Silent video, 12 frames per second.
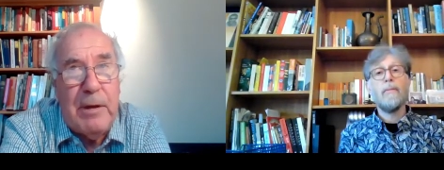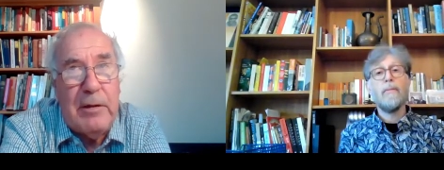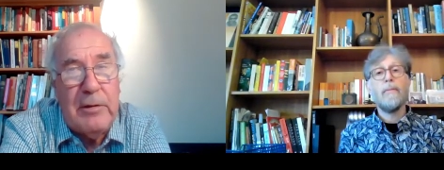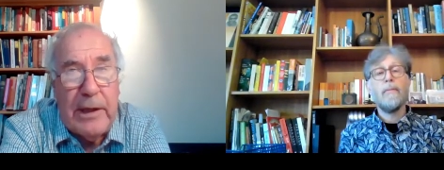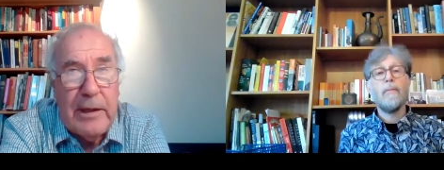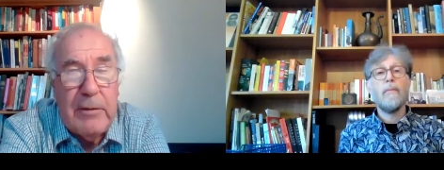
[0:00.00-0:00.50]

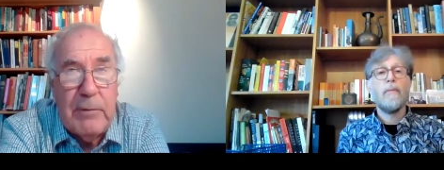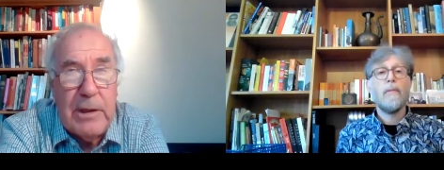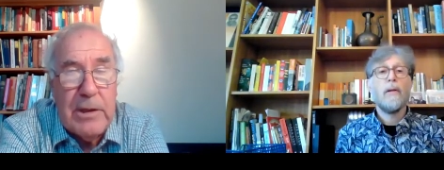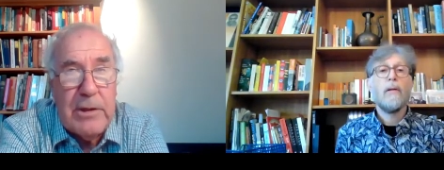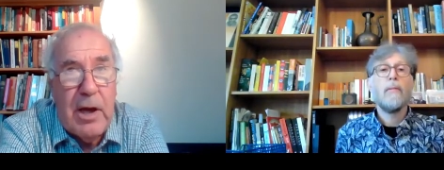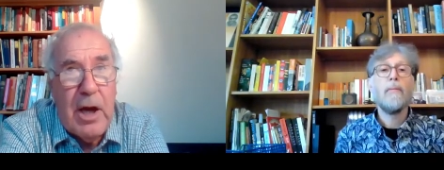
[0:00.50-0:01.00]
Speaker 1: Building,
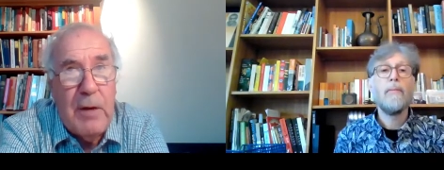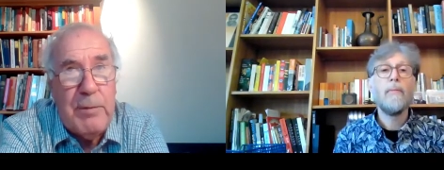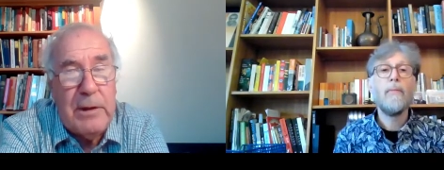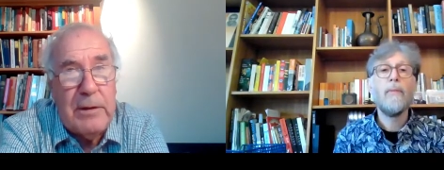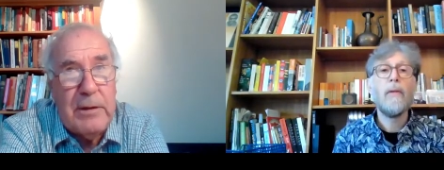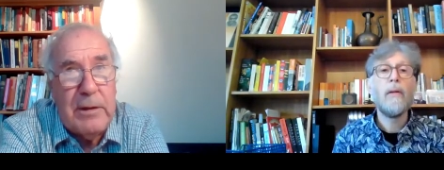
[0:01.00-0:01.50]
which
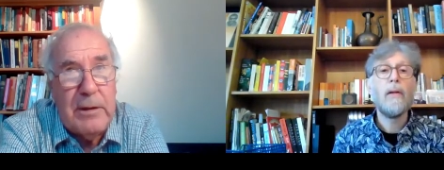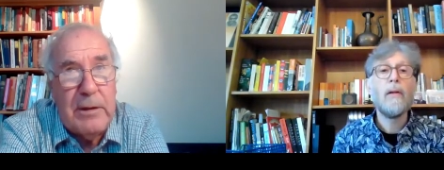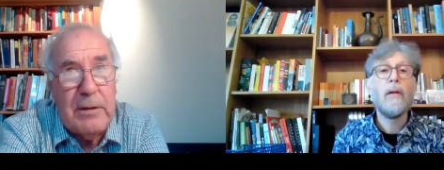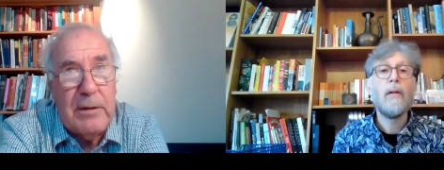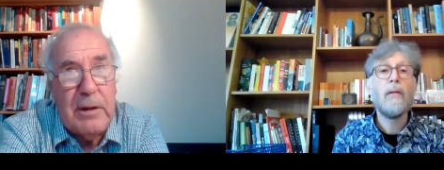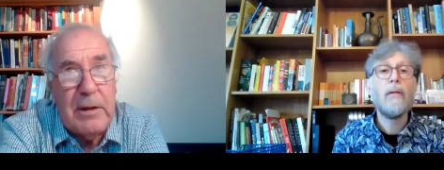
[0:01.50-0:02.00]
opened
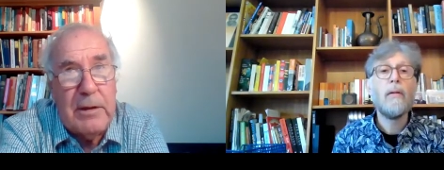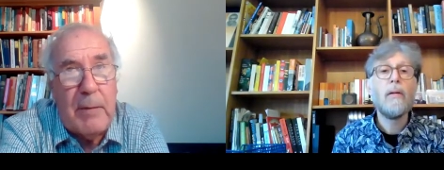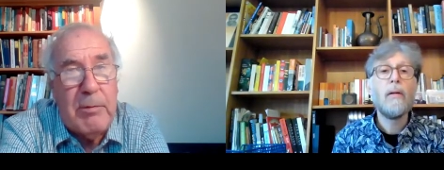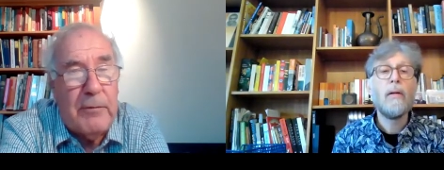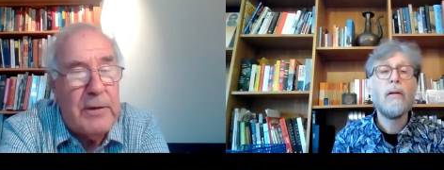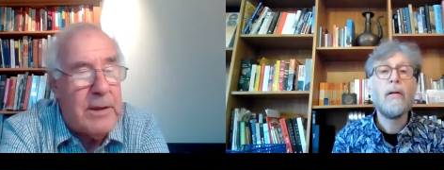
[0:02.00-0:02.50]
in a
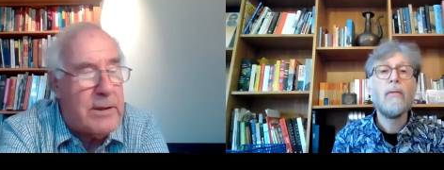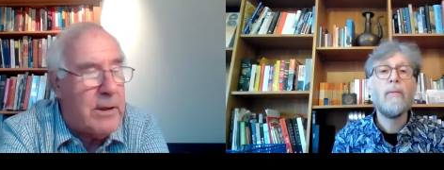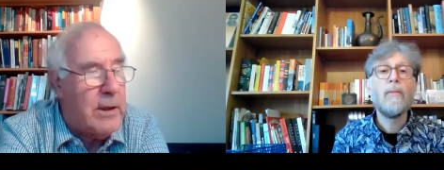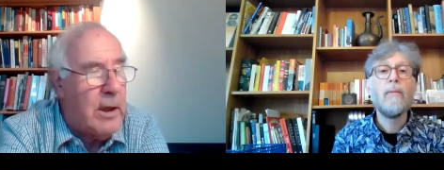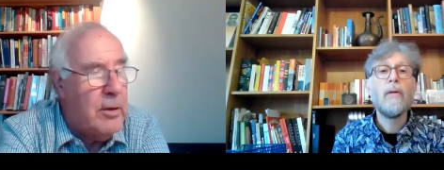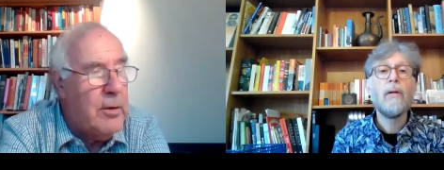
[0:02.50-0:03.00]
couple of years
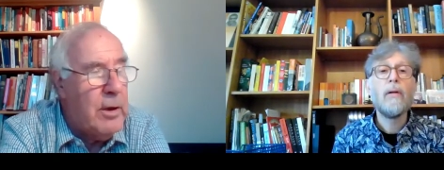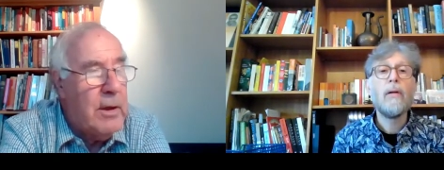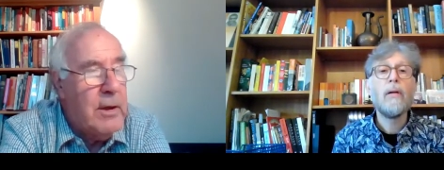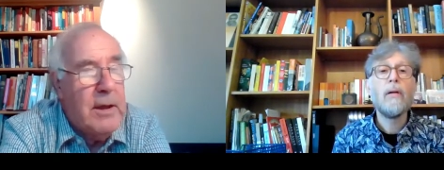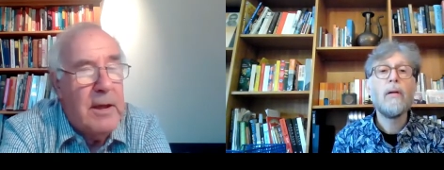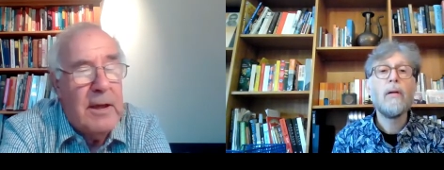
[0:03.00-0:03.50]
ago,
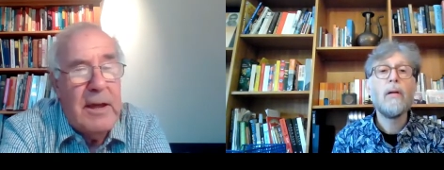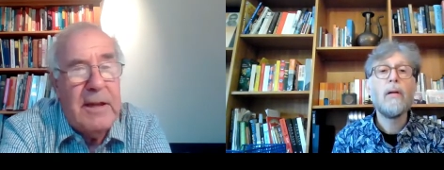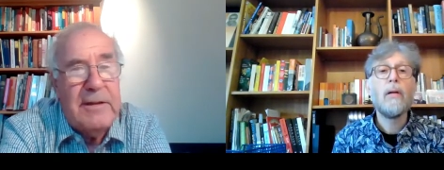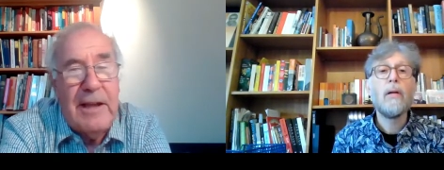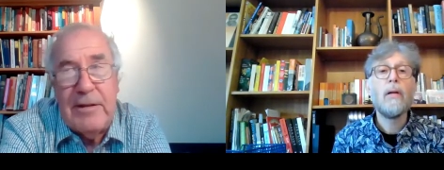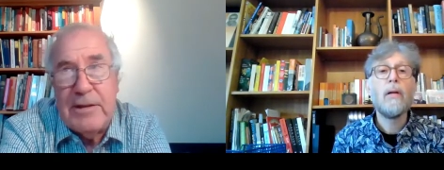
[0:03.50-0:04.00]

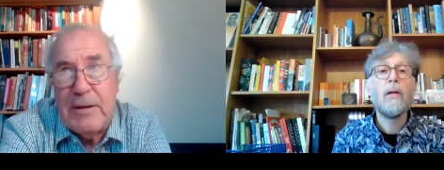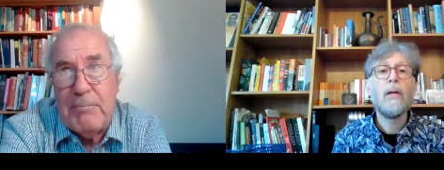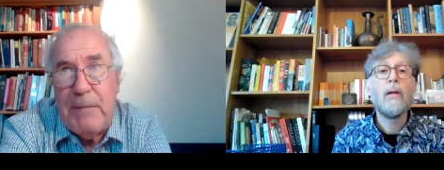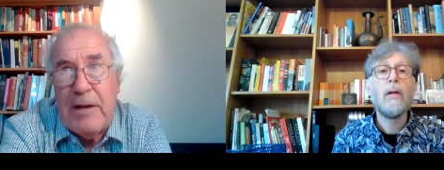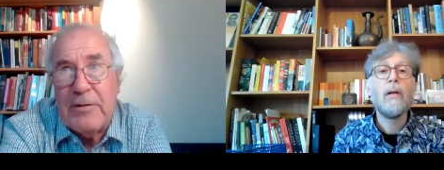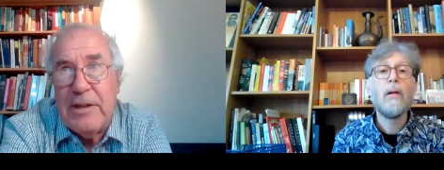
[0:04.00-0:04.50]
there is a
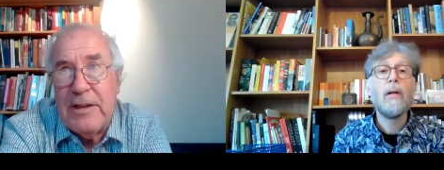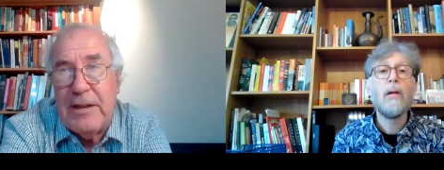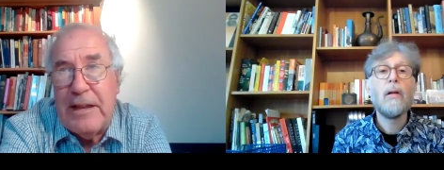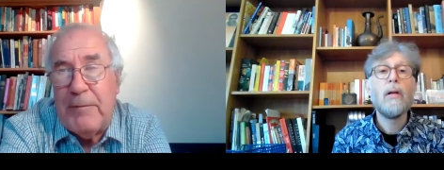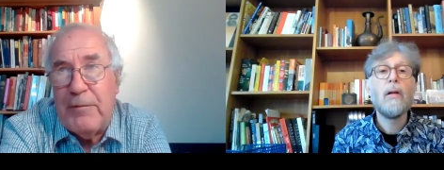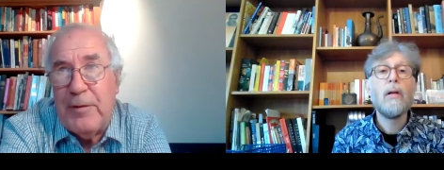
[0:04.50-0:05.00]
mountain
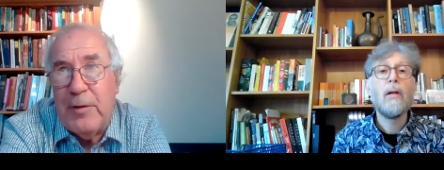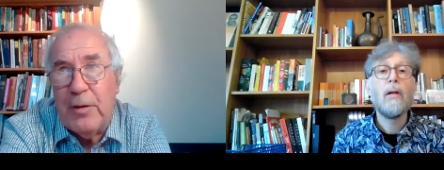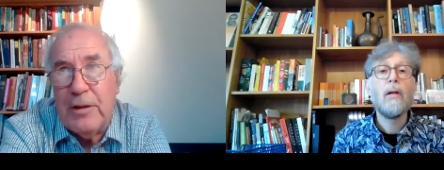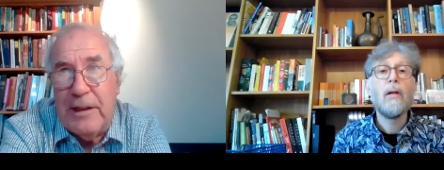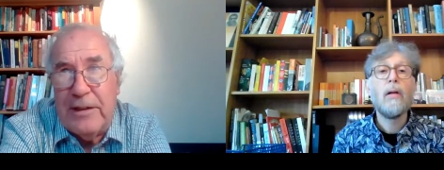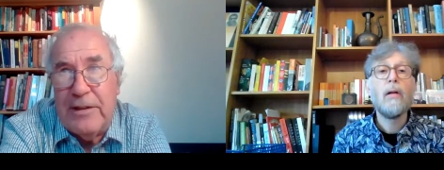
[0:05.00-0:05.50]
in
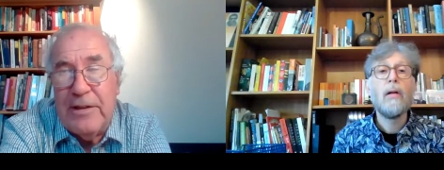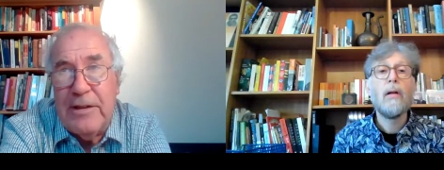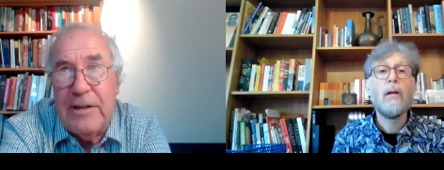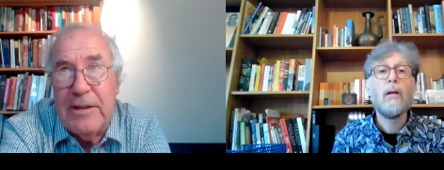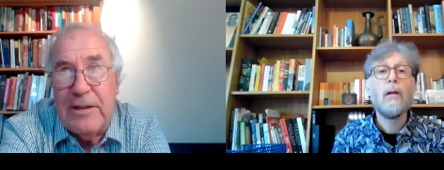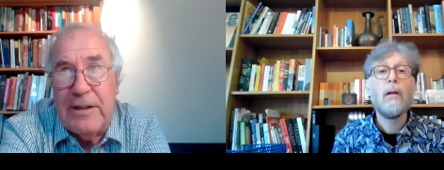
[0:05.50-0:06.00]

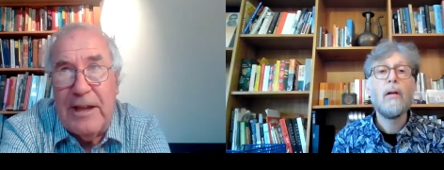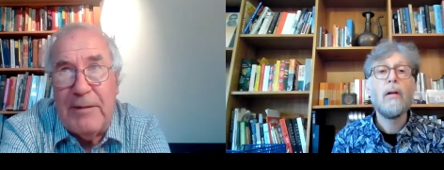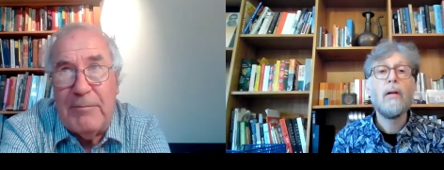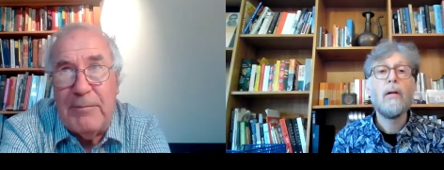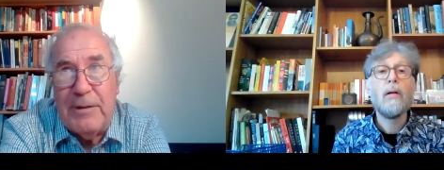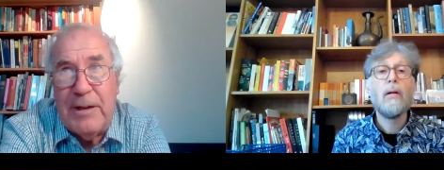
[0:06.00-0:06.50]
Fiordland
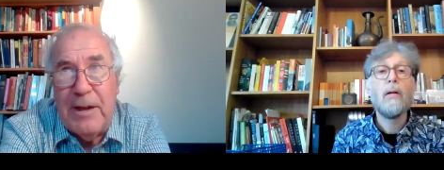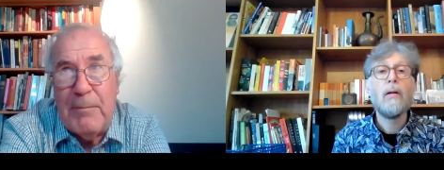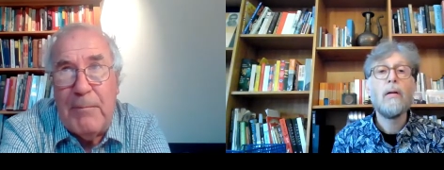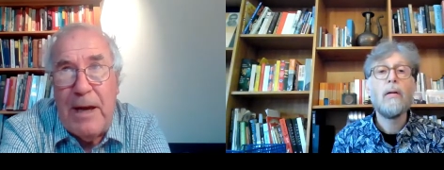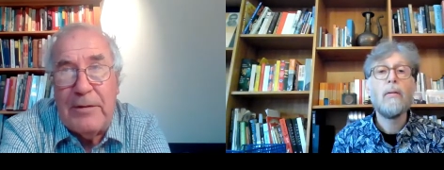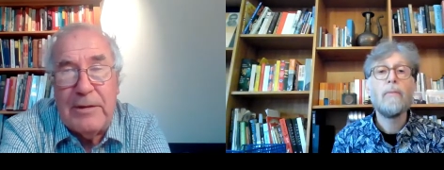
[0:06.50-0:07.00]
named uh,
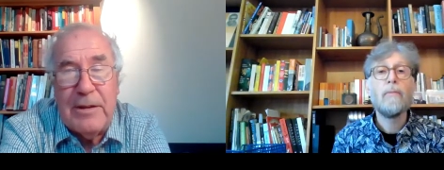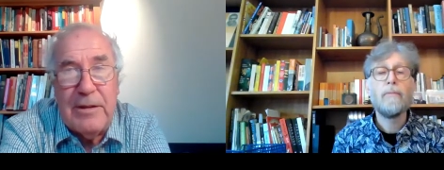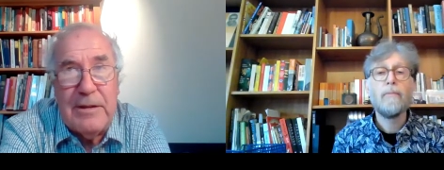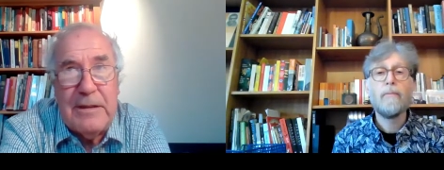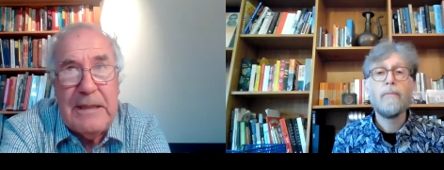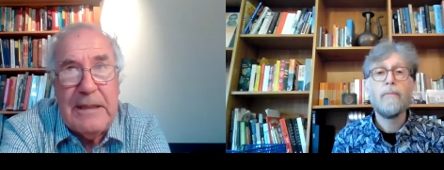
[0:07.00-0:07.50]
Mount
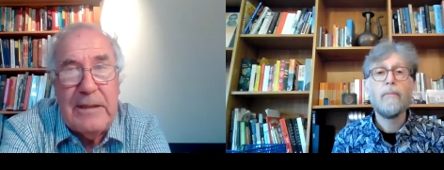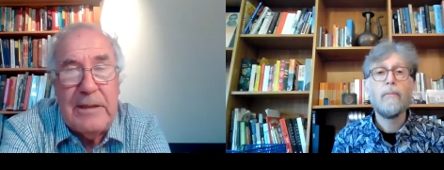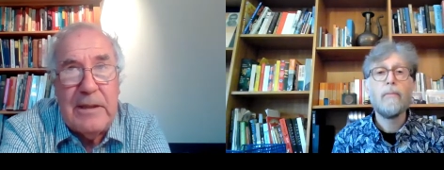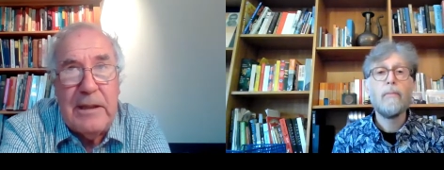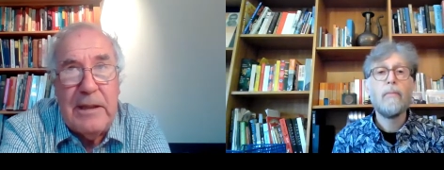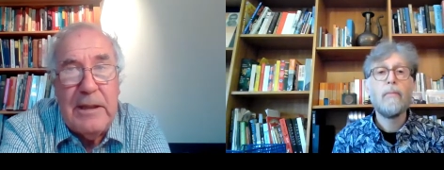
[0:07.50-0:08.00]

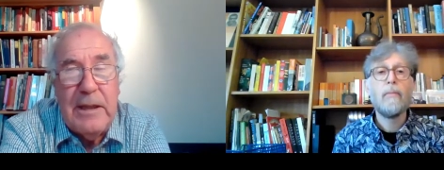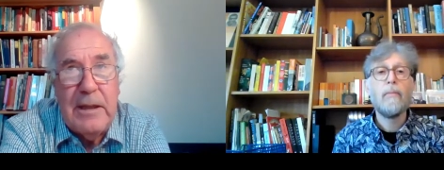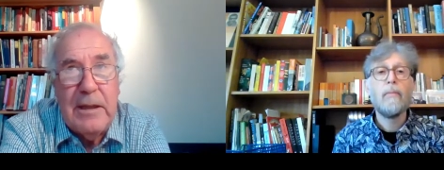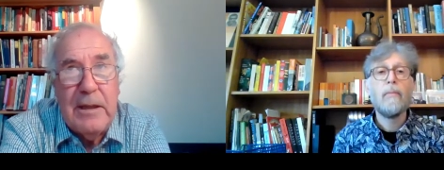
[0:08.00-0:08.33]
Tinsley.